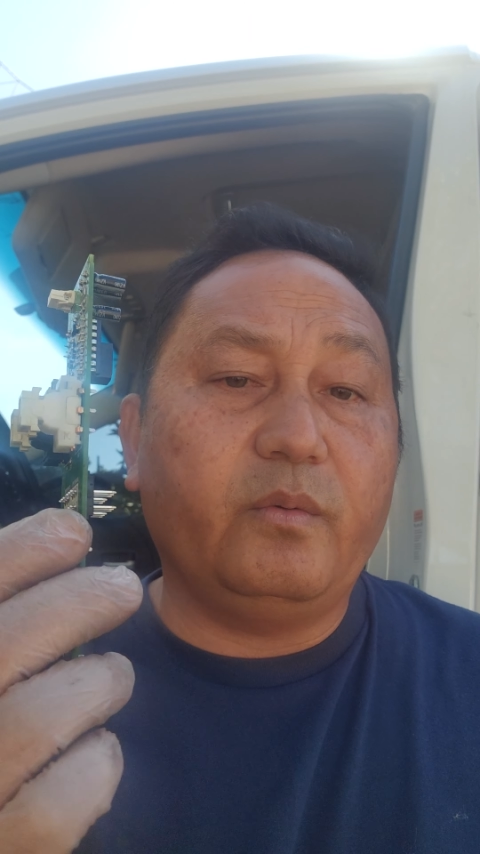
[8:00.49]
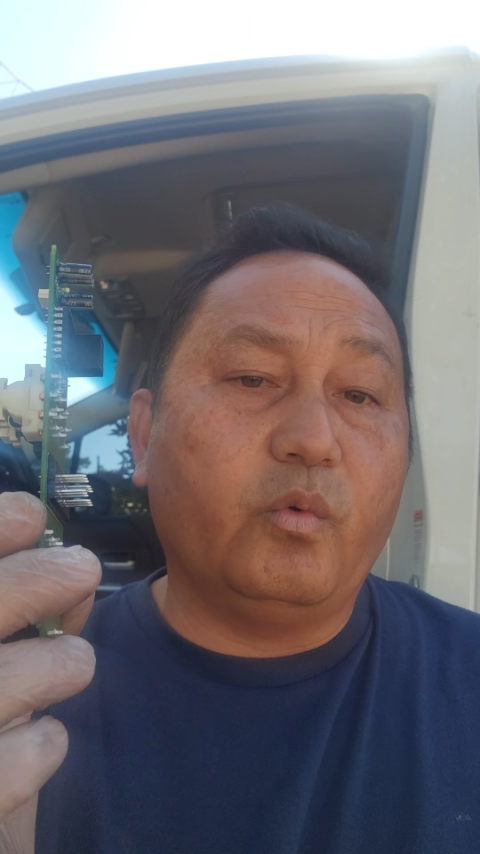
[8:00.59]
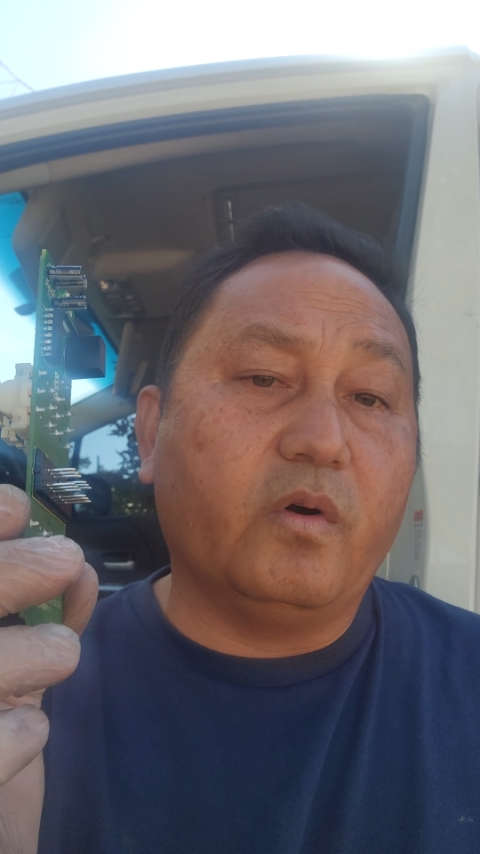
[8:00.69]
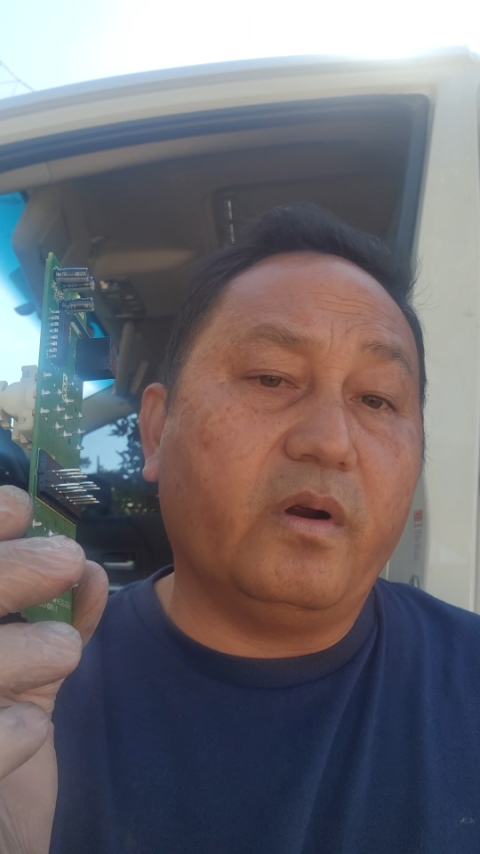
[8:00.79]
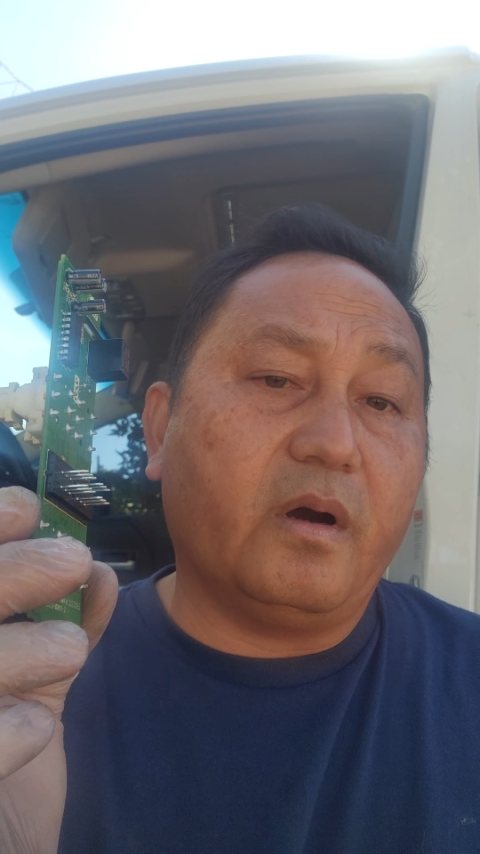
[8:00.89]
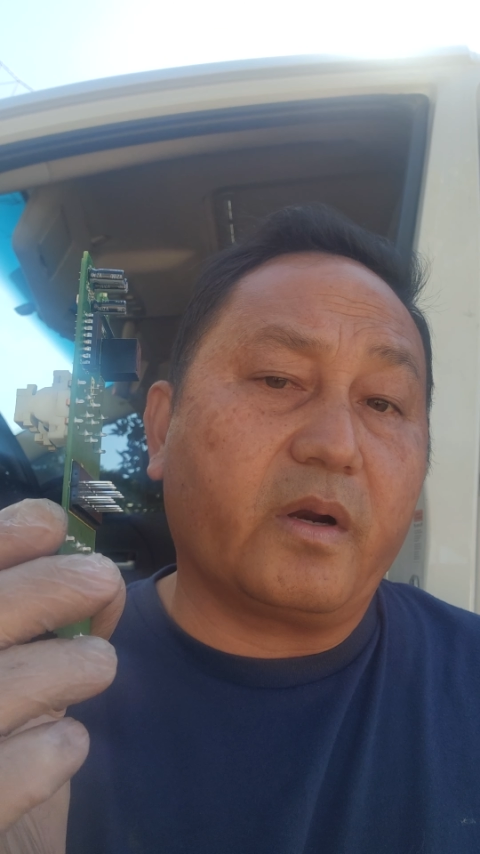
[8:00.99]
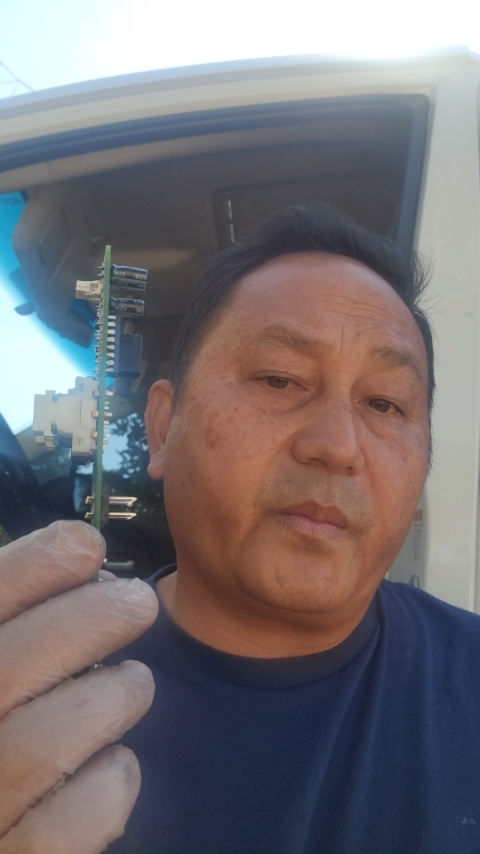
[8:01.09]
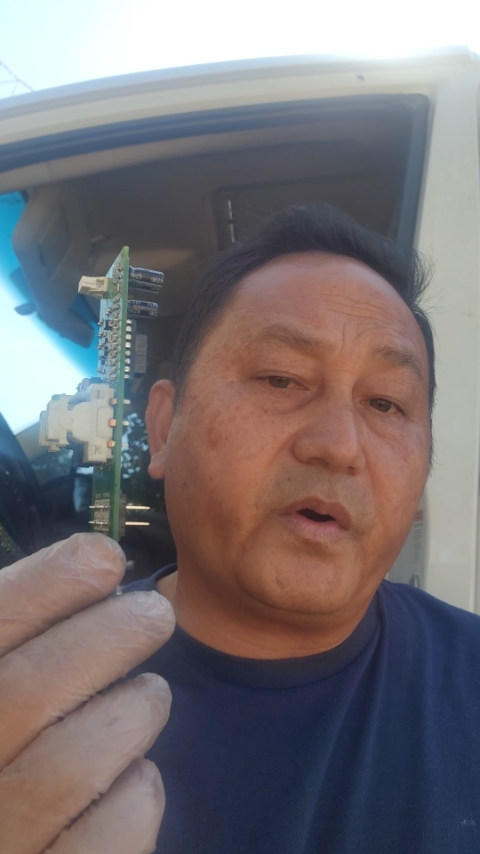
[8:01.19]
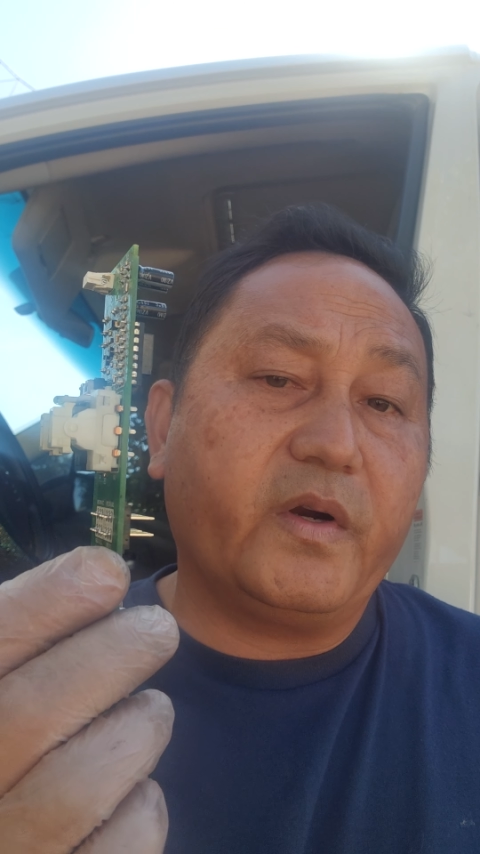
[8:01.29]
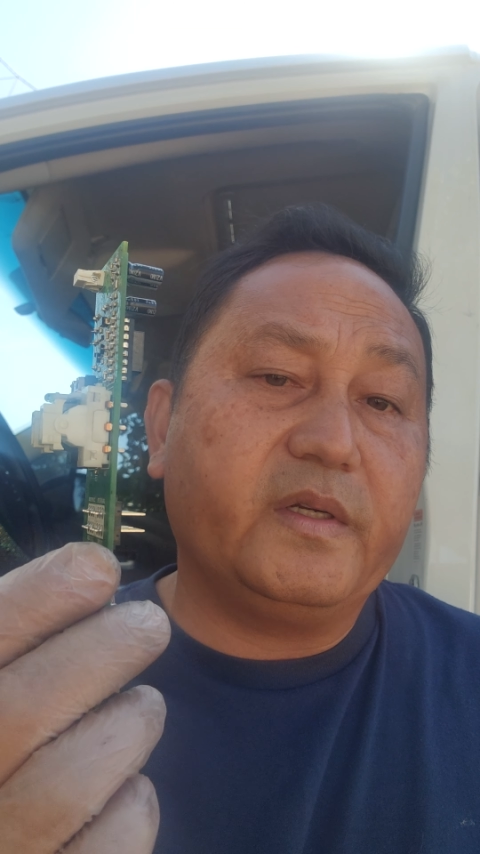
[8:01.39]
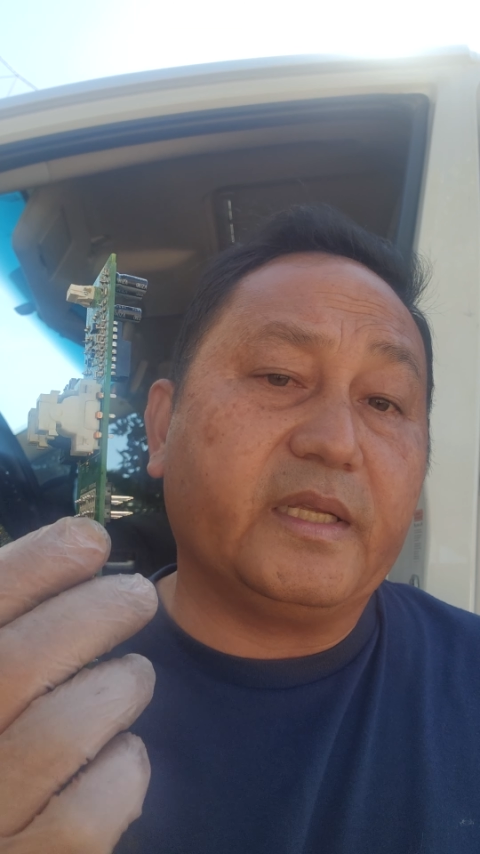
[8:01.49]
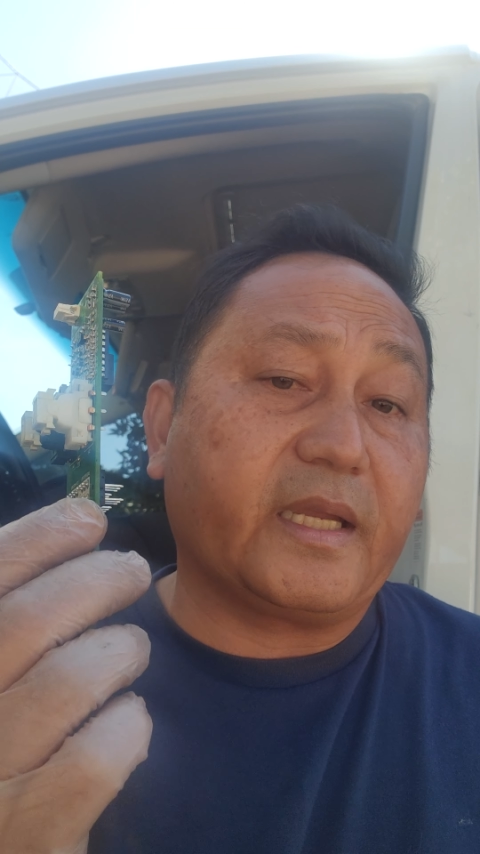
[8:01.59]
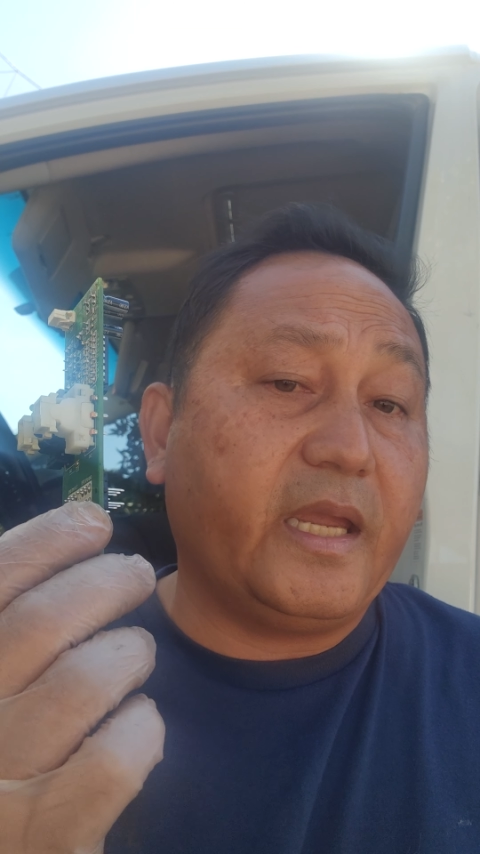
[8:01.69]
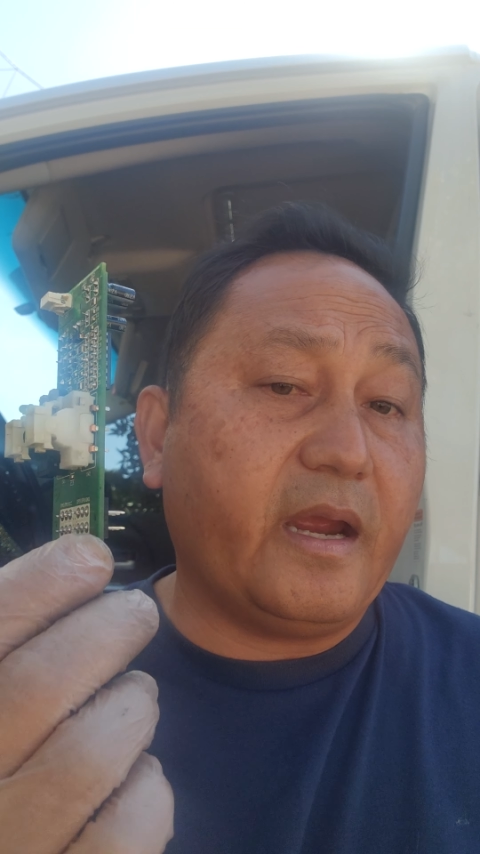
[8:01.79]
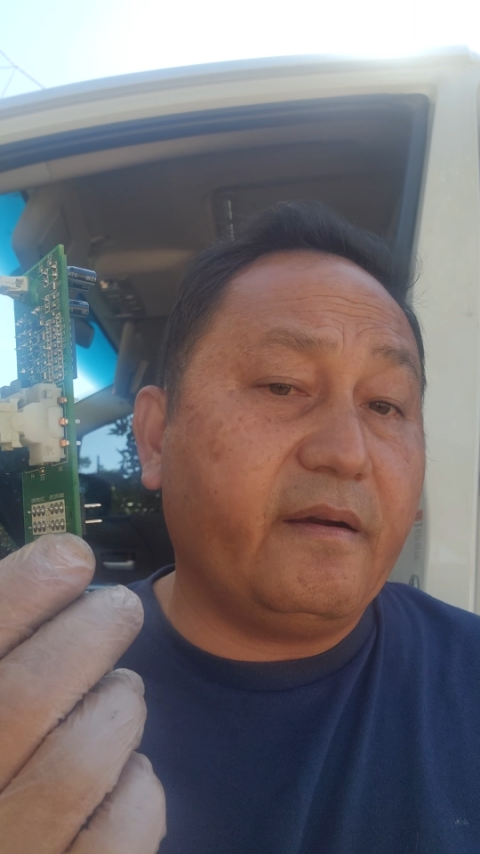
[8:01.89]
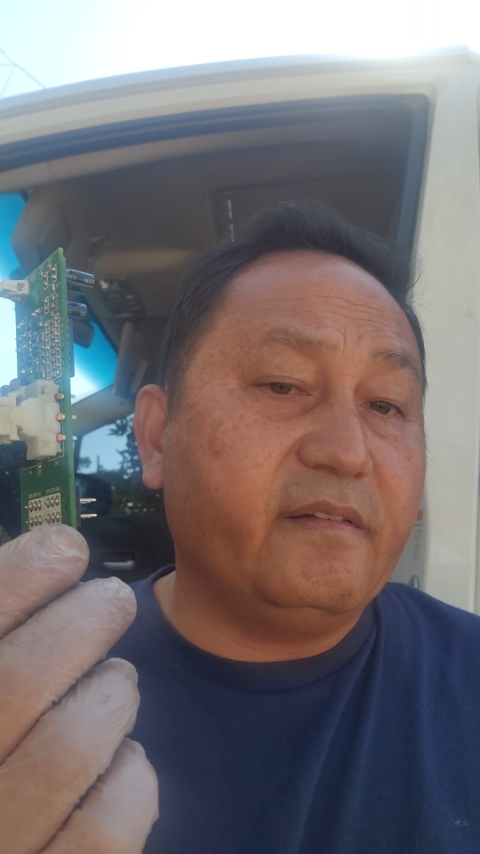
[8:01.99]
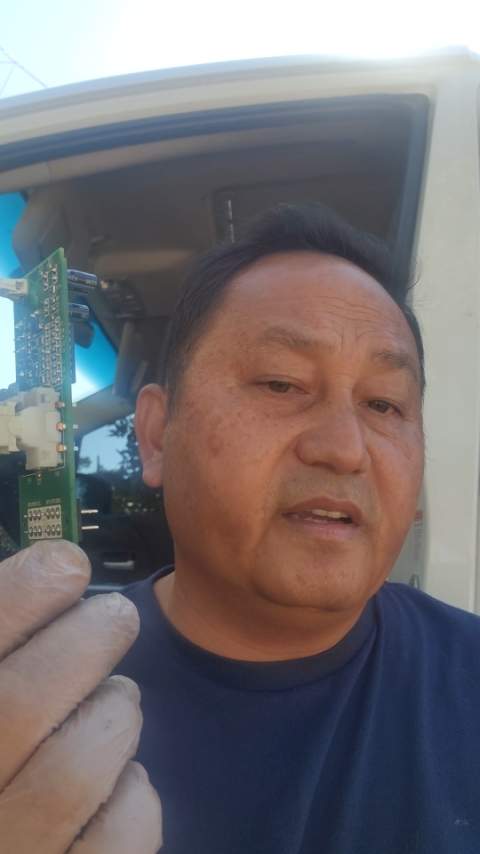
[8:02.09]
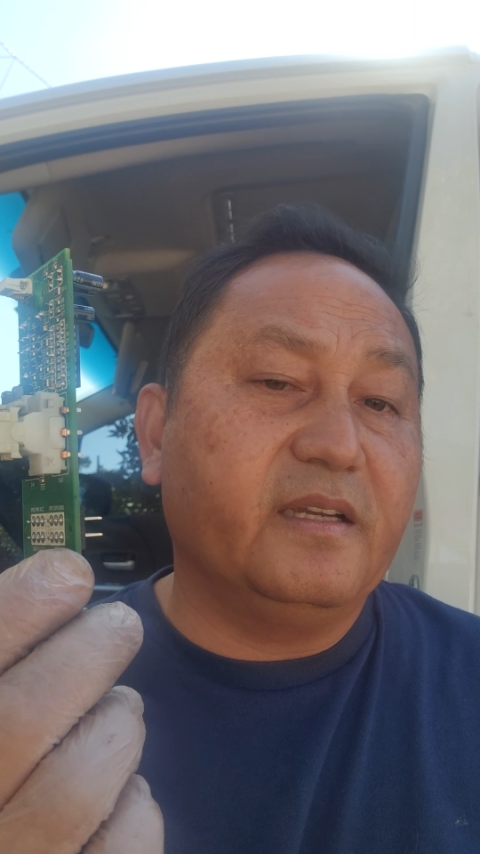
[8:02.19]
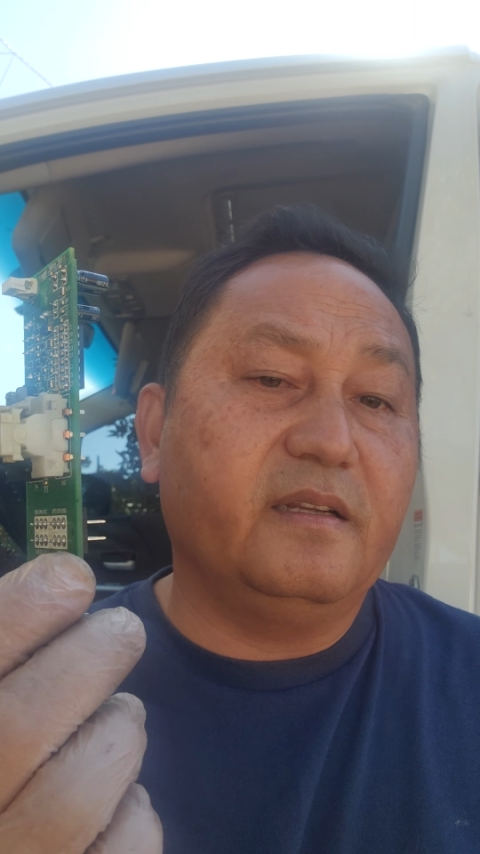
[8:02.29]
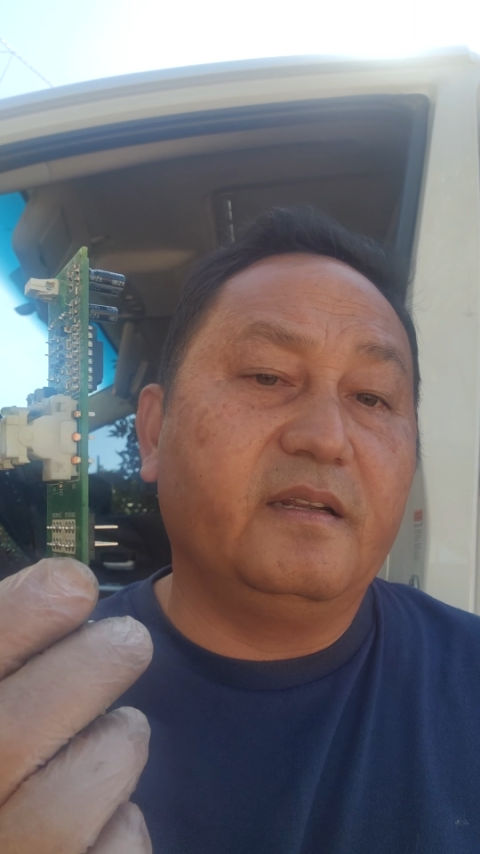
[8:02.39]
or Auto Part, they carry
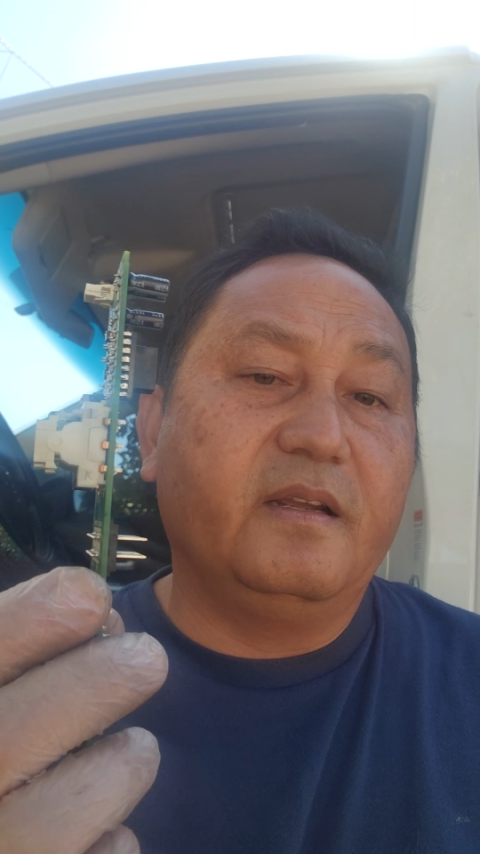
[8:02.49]
it,